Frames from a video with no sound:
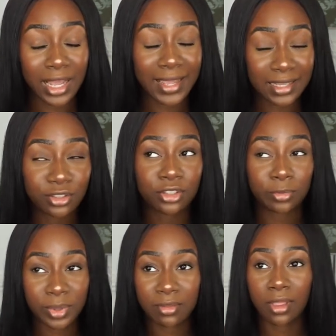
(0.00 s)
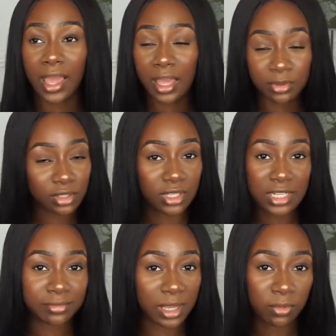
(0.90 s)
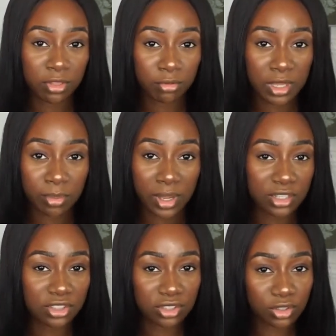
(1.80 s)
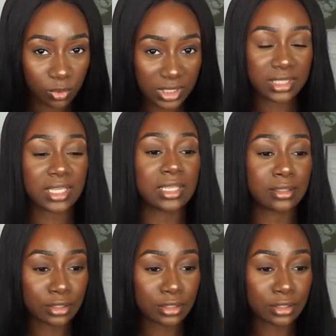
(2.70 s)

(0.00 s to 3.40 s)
I could have been absolutely fine with 3, but I just squeezed it in.